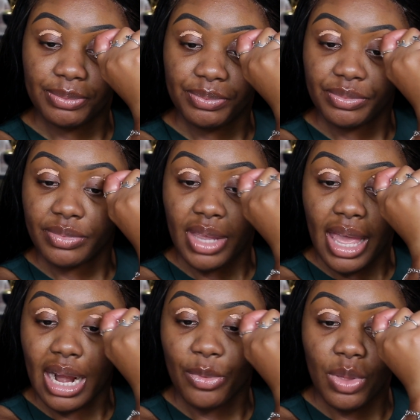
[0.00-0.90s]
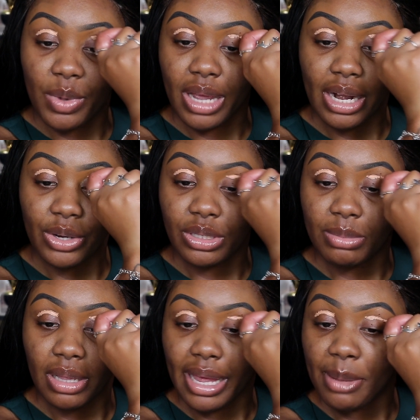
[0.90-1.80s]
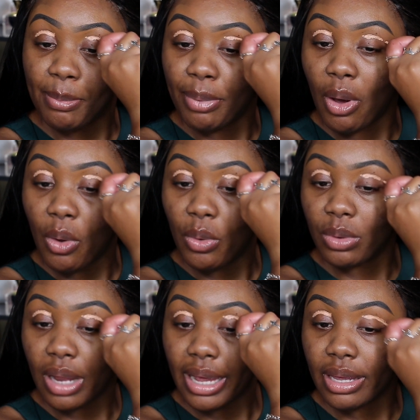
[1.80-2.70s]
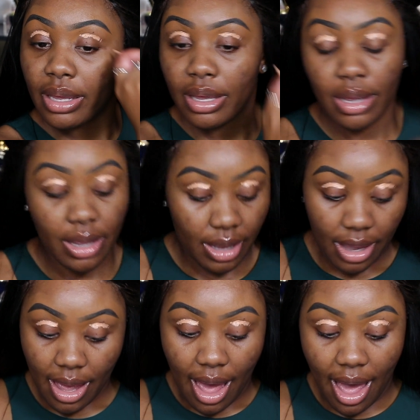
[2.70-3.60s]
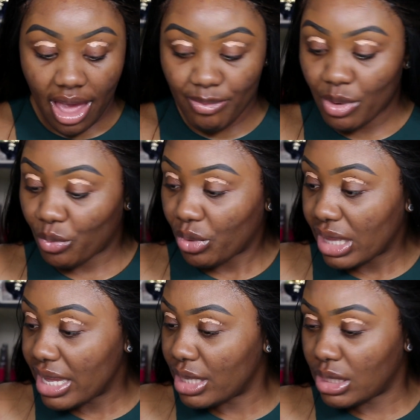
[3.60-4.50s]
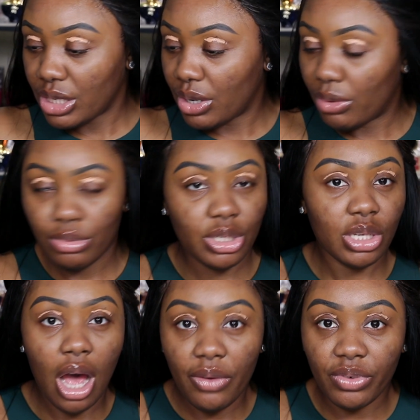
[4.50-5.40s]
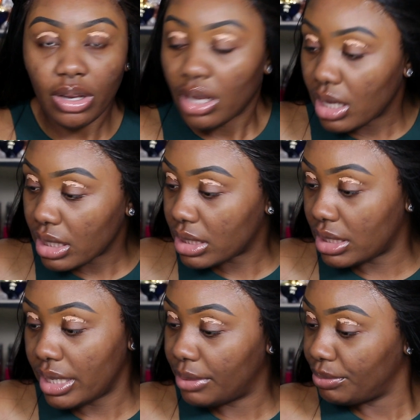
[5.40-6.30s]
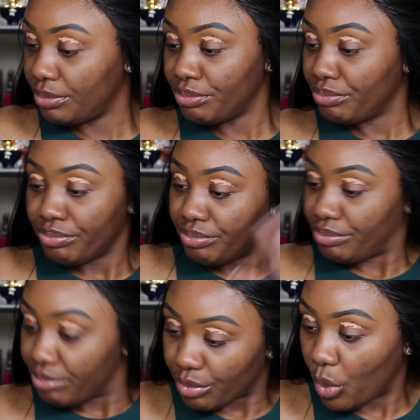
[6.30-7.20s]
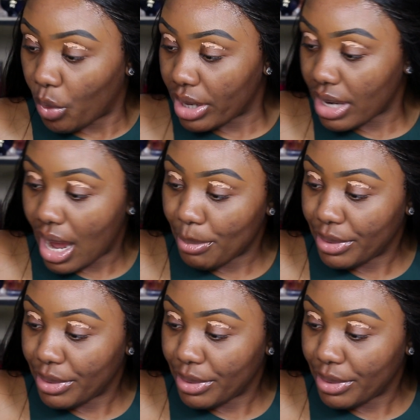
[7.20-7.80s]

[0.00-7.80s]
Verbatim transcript: And I really want to kind of do something like bold. Like I have been really into, you know, soft looks and whatnot,